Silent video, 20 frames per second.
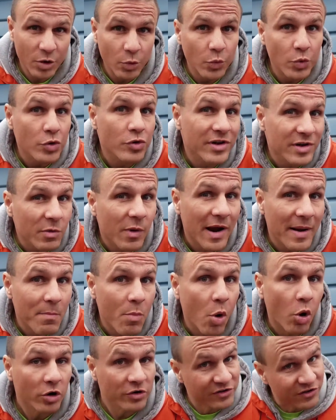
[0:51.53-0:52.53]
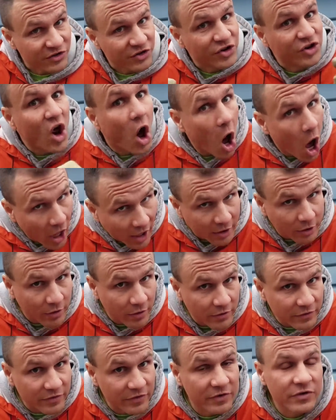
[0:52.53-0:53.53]
at the Rudy Ray Moore's
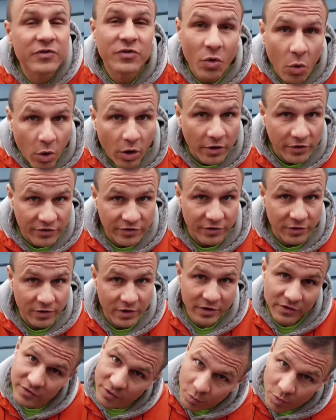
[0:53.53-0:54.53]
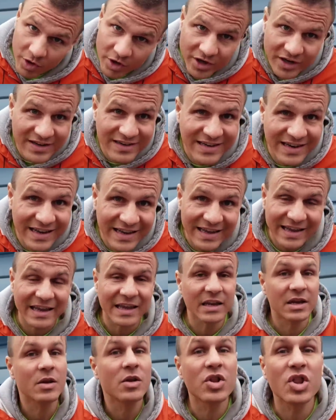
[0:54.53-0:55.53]
daughter's storage unit. So we're gonna dig
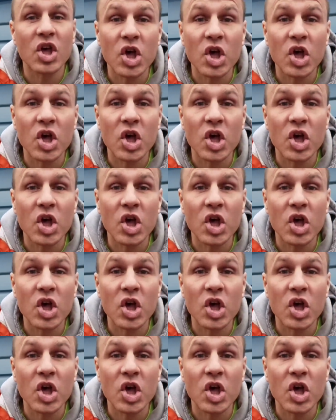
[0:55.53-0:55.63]
in.